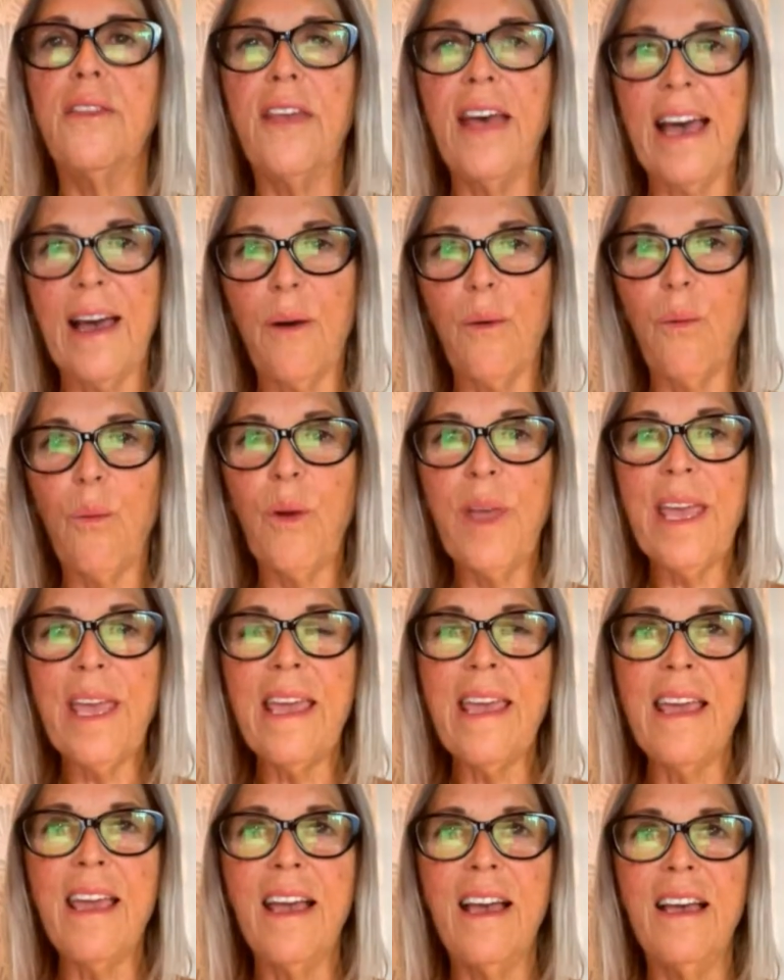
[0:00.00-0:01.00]
that
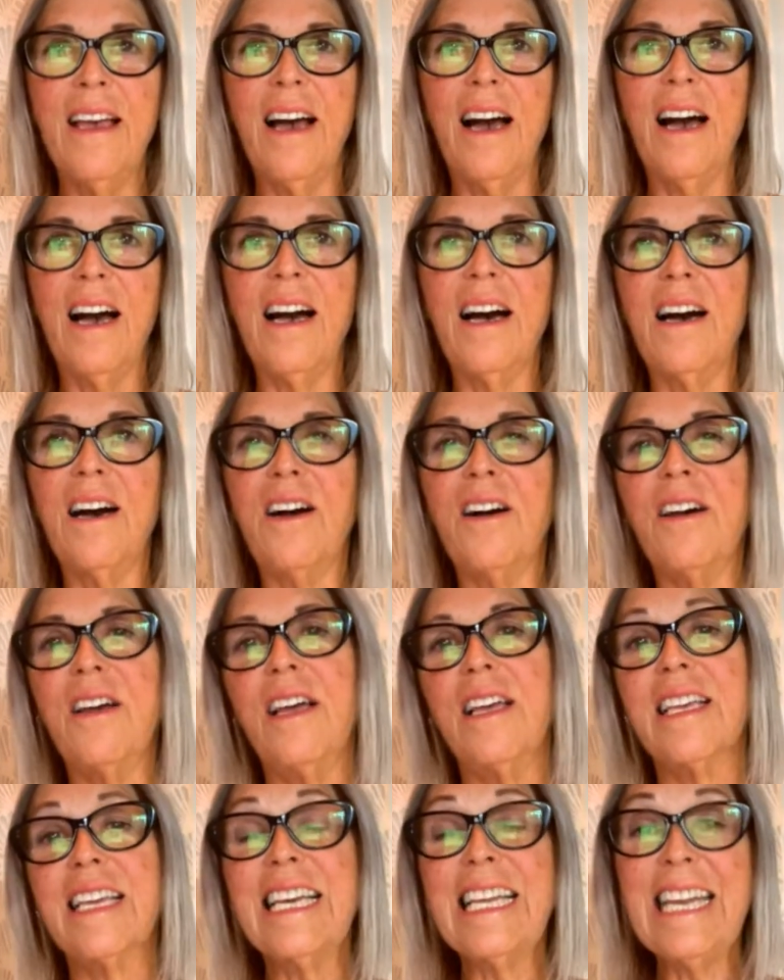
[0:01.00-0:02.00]
we are
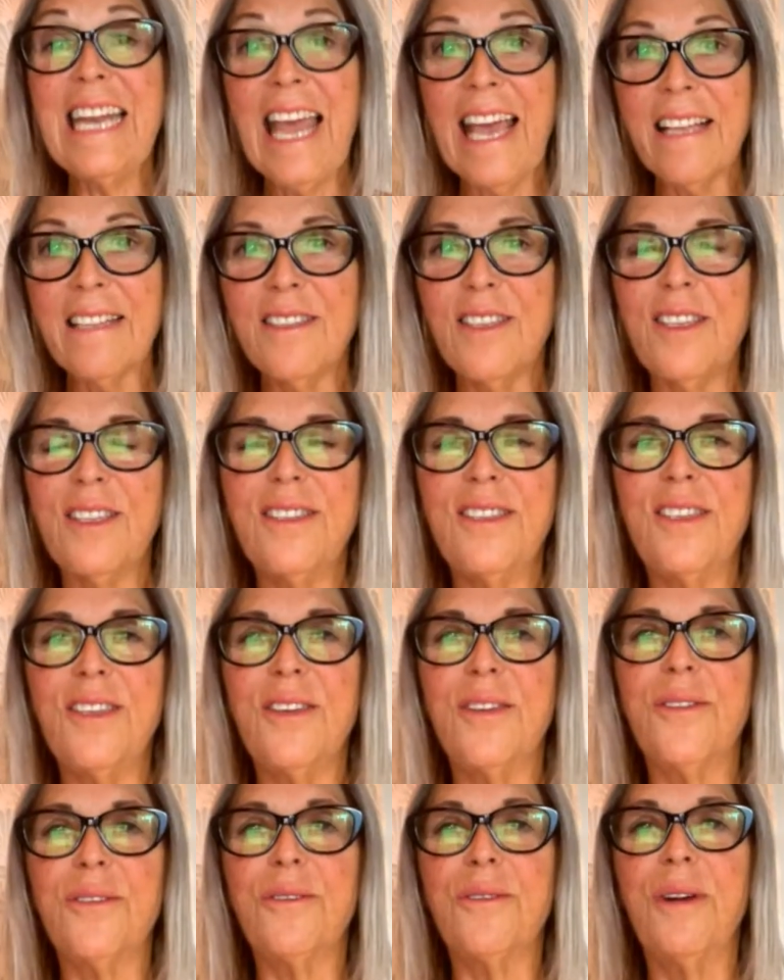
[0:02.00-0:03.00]
connected
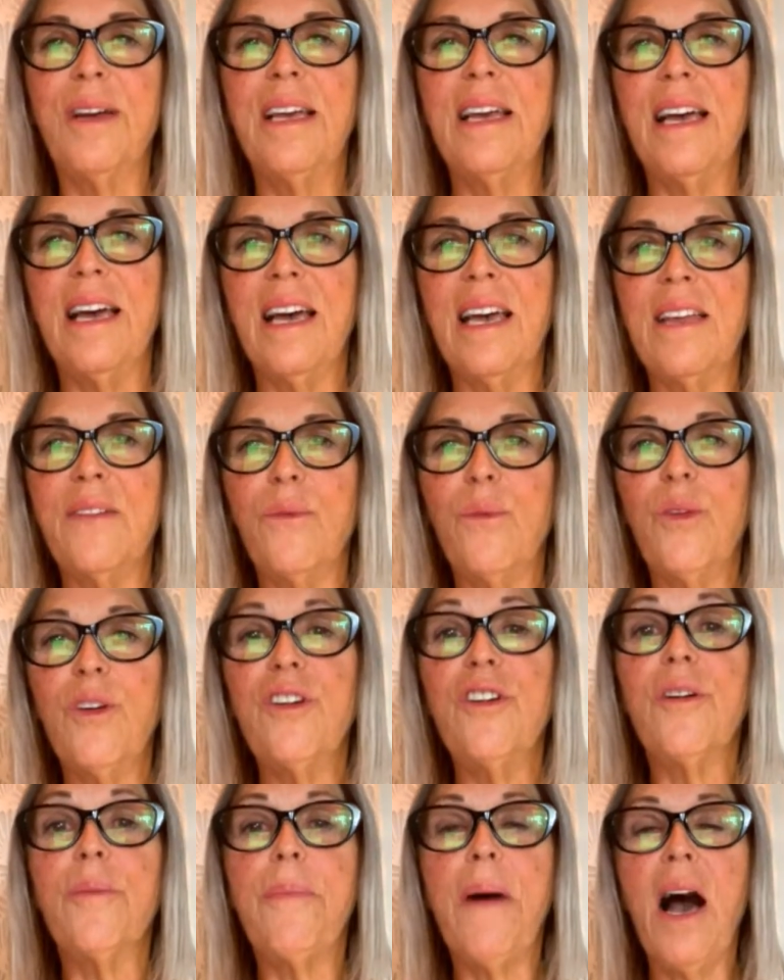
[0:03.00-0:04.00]
to and
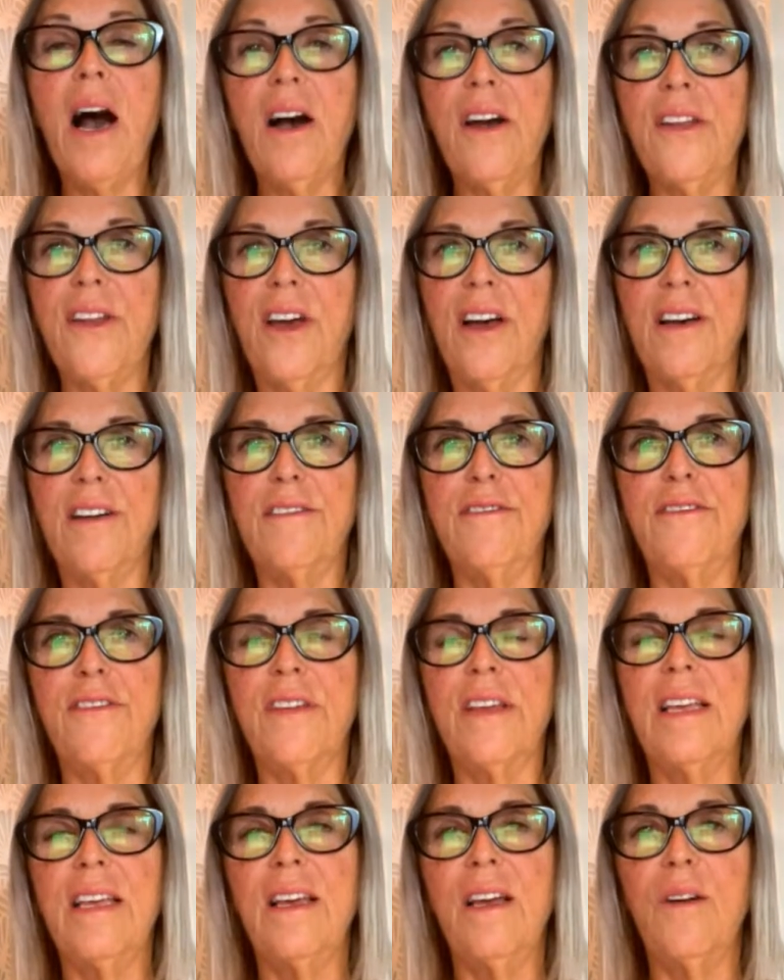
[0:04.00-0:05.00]
we're a part of,
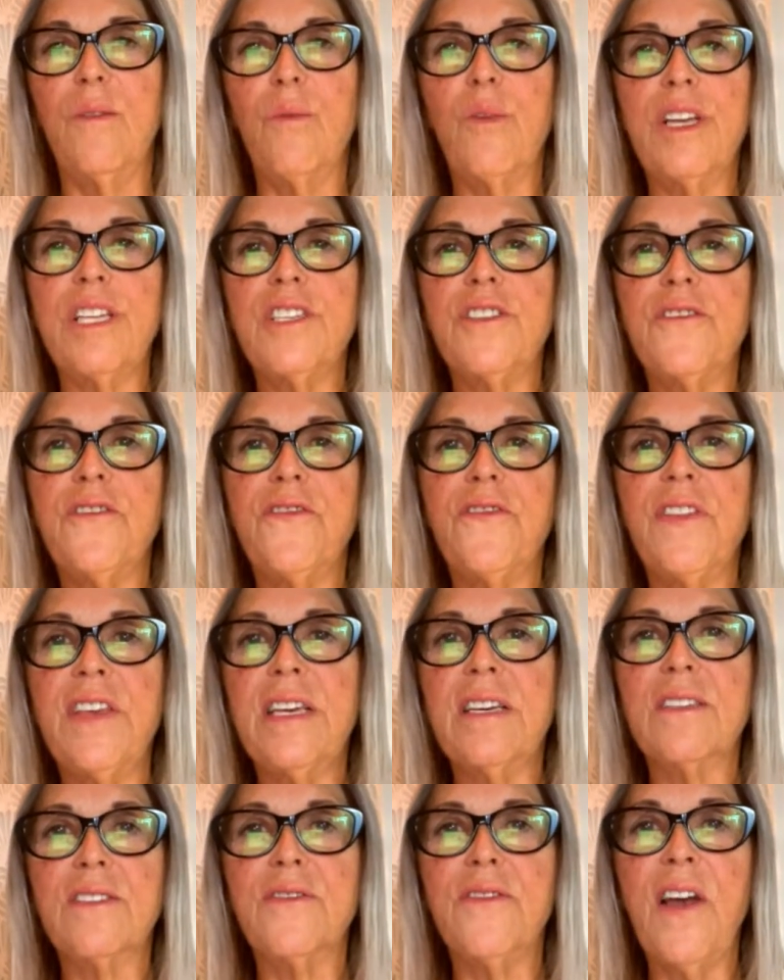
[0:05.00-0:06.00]
which
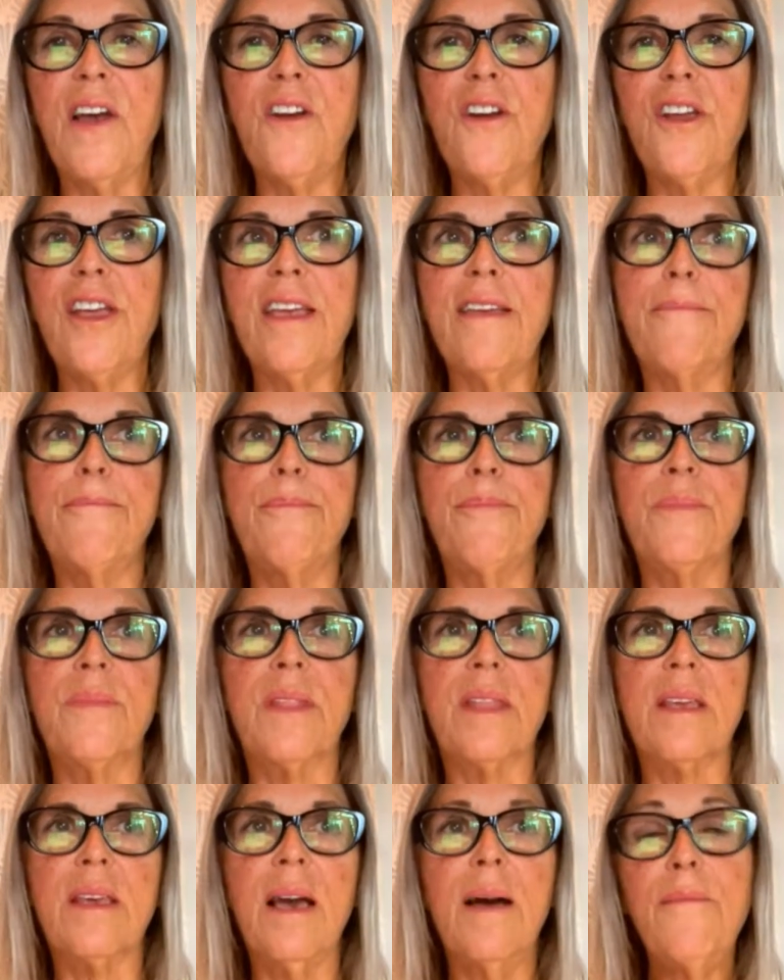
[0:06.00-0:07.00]
feels very
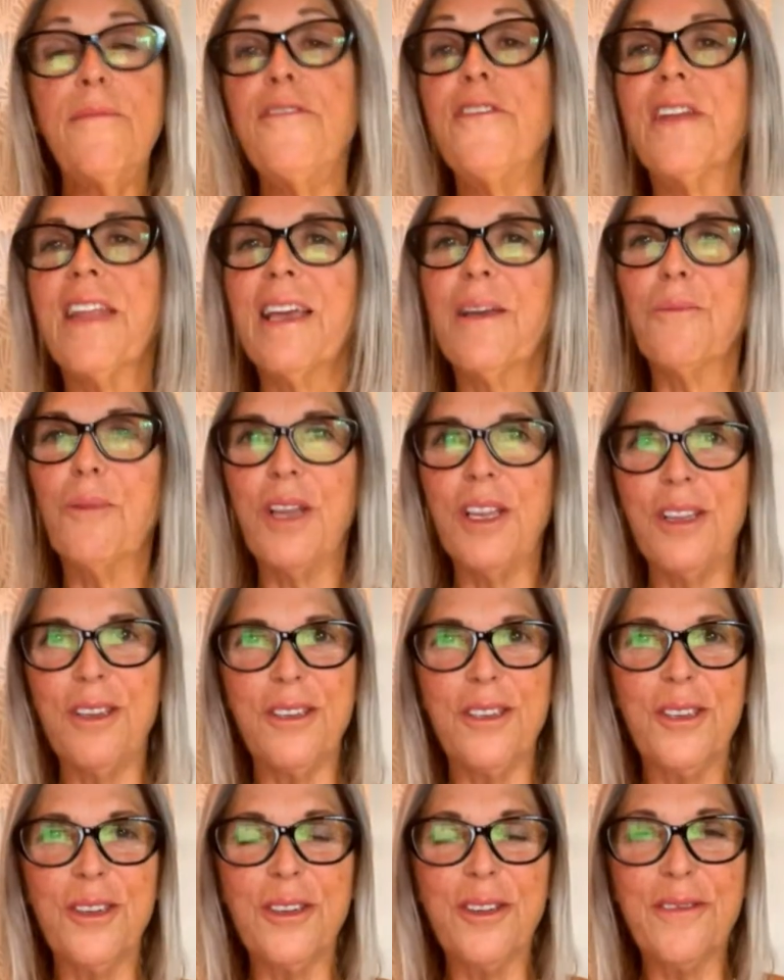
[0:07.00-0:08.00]
comforting when you're
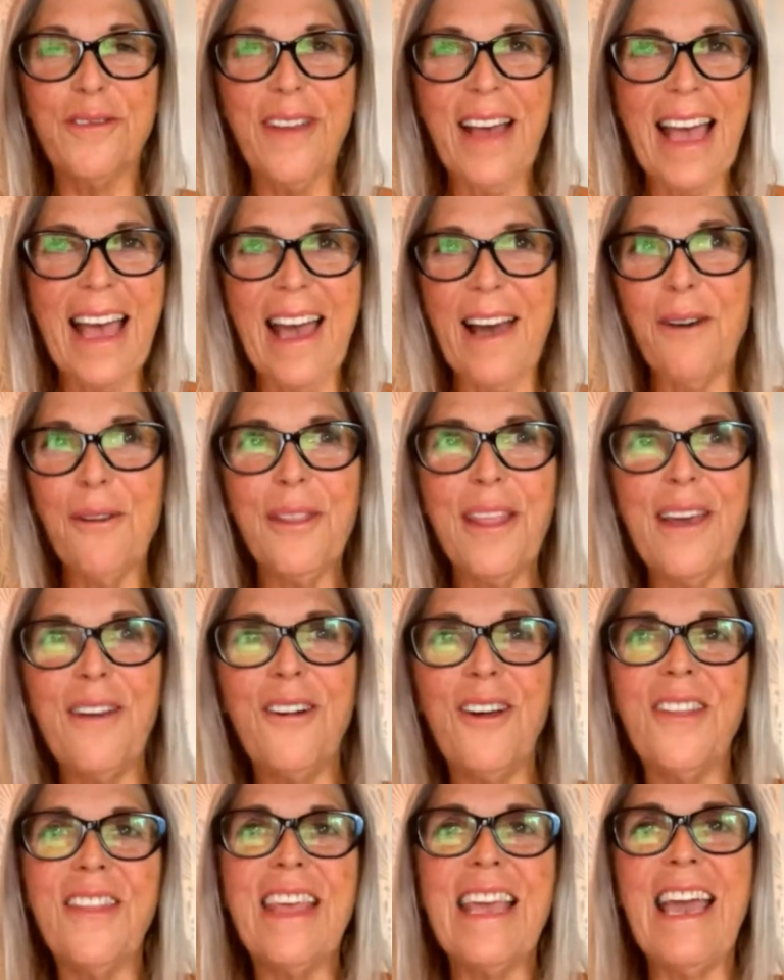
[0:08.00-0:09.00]
sort of out there
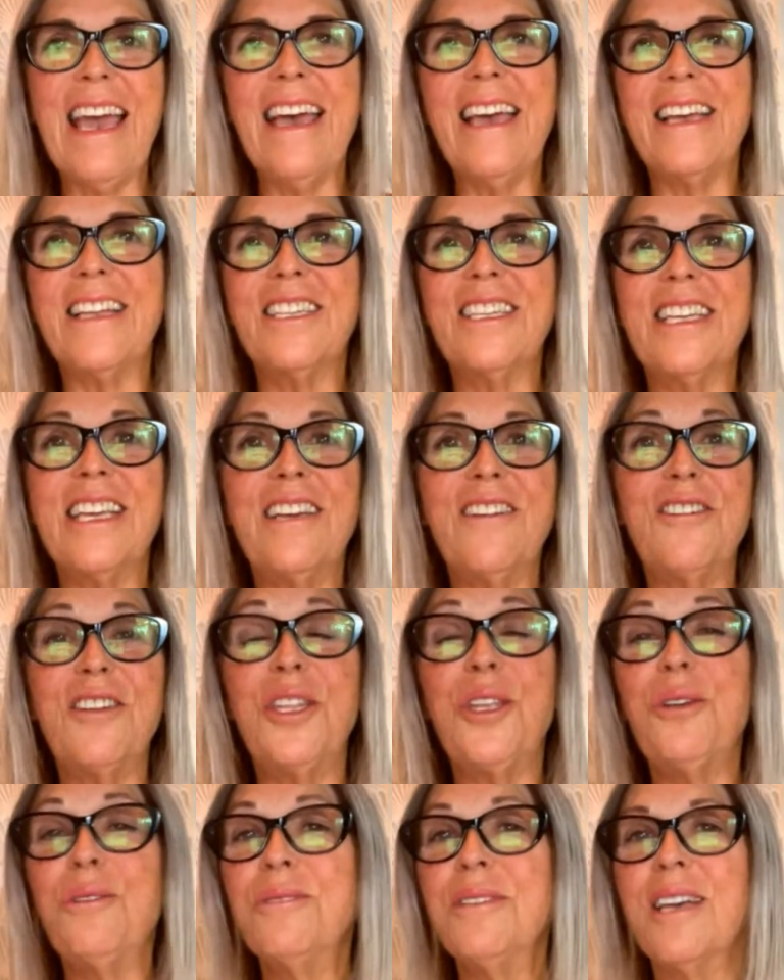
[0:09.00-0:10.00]
on the edge. Here
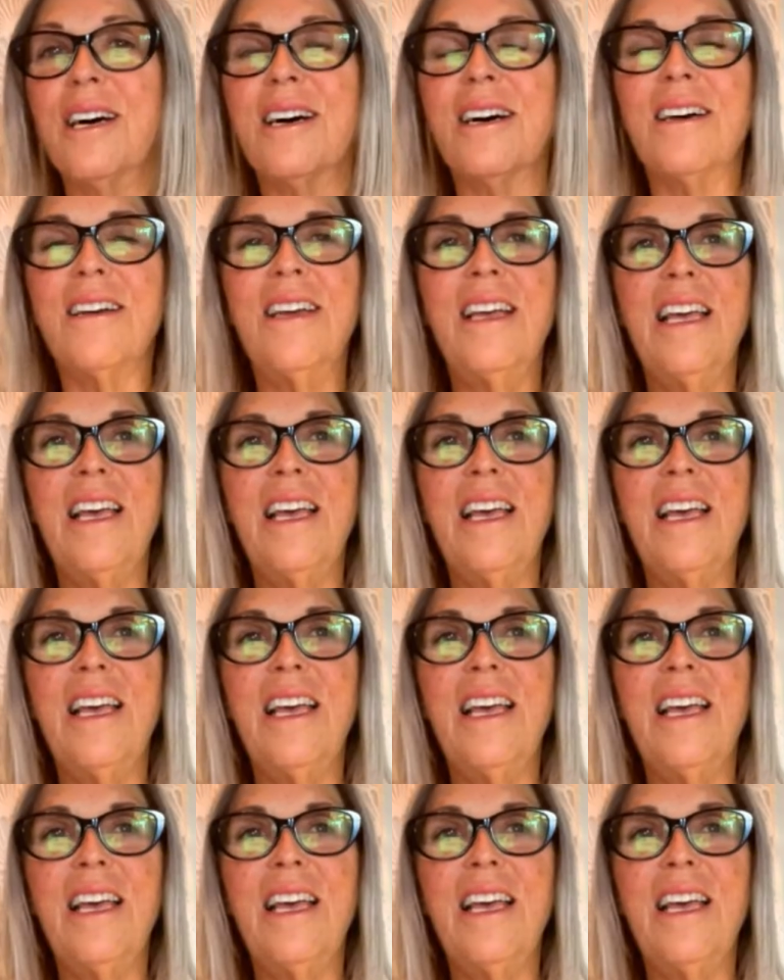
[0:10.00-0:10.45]
in Utah,